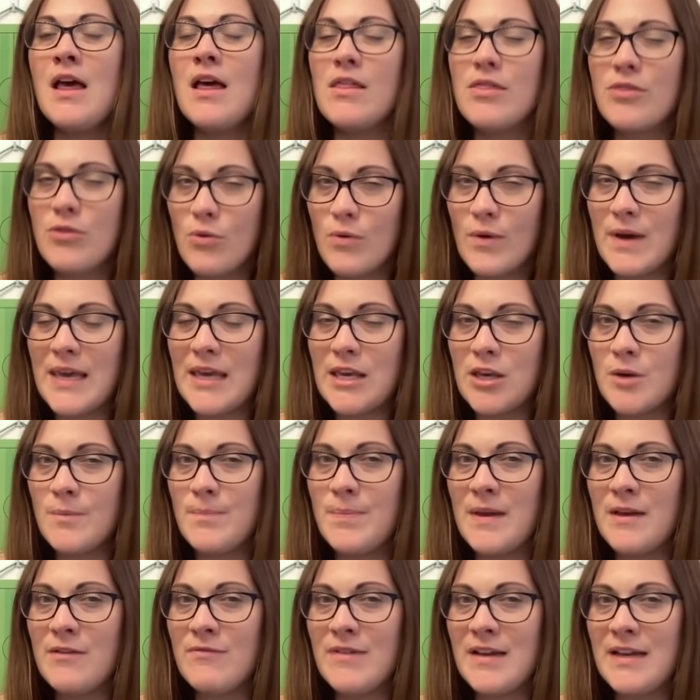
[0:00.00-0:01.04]
Thought he could
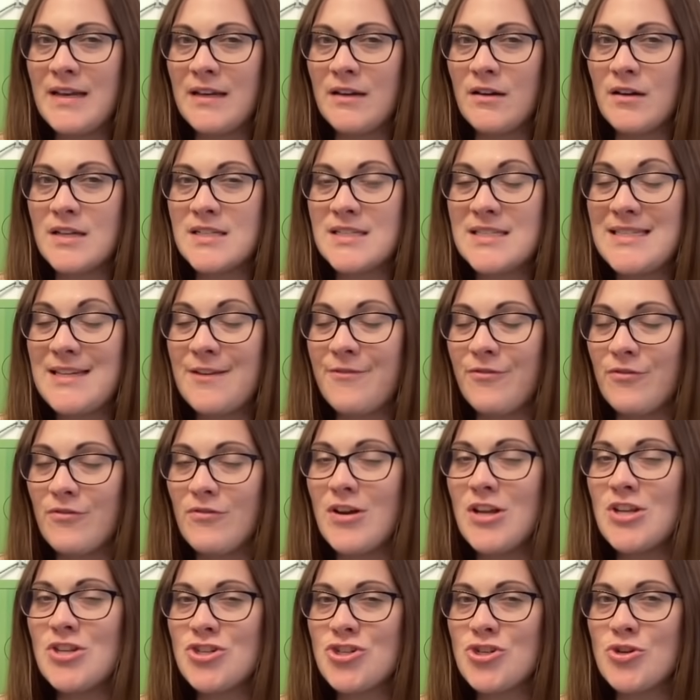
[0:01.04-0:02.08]
be a really nice
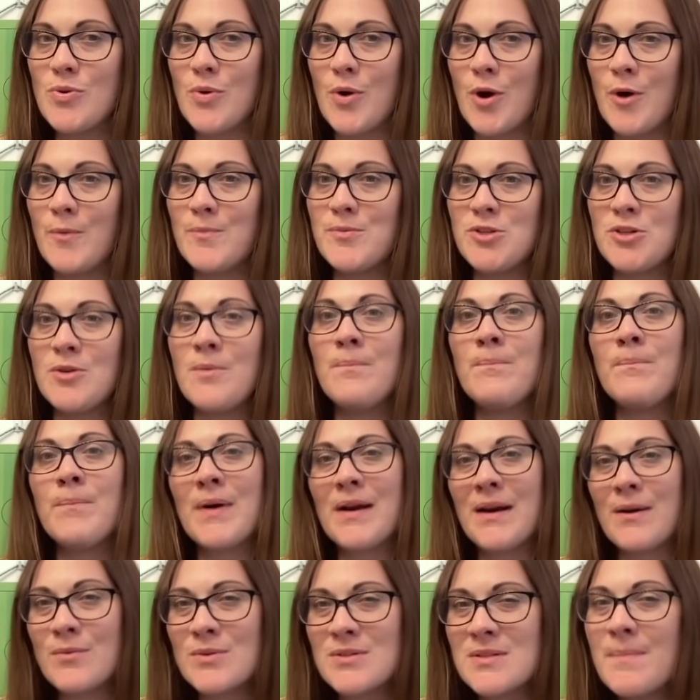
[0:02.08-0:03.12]
differential option,
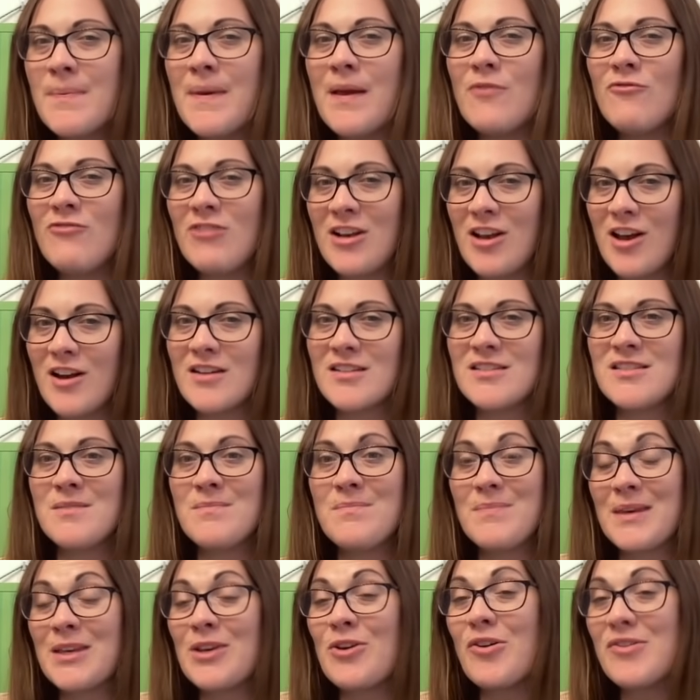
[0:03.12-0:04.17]
but I was a bit reluctant
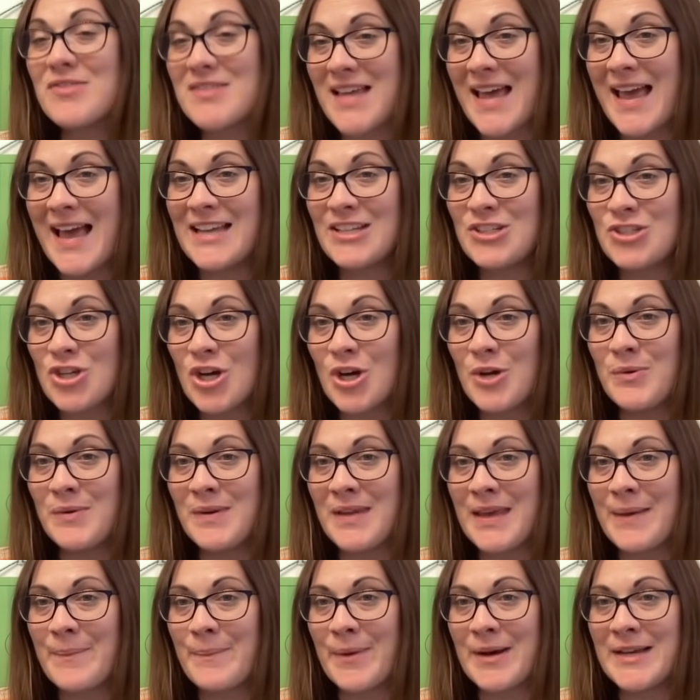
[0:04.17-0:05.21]
because I had
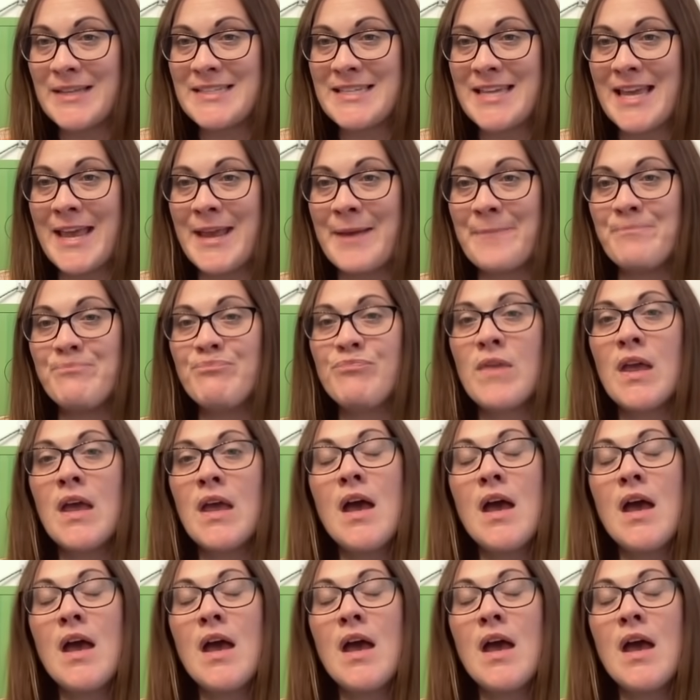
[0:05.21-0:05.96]
Tony in my team.